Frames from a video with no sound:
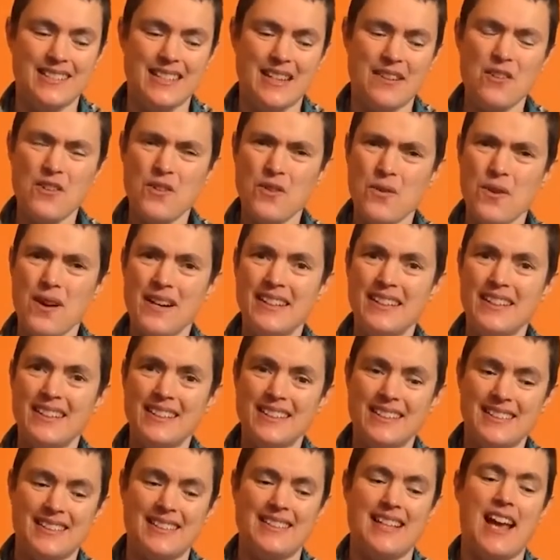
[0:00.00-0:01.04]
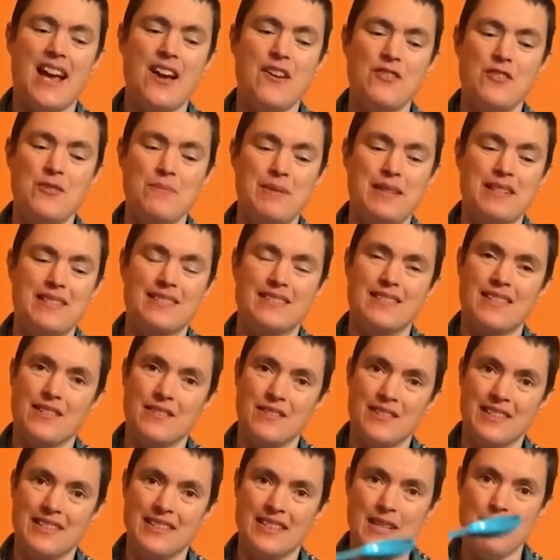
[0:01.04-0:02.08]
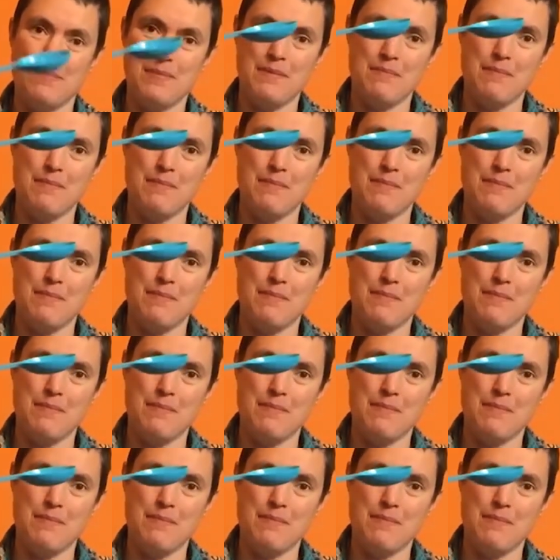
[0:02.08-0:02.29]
They got quite a nice sound because they've got a deeper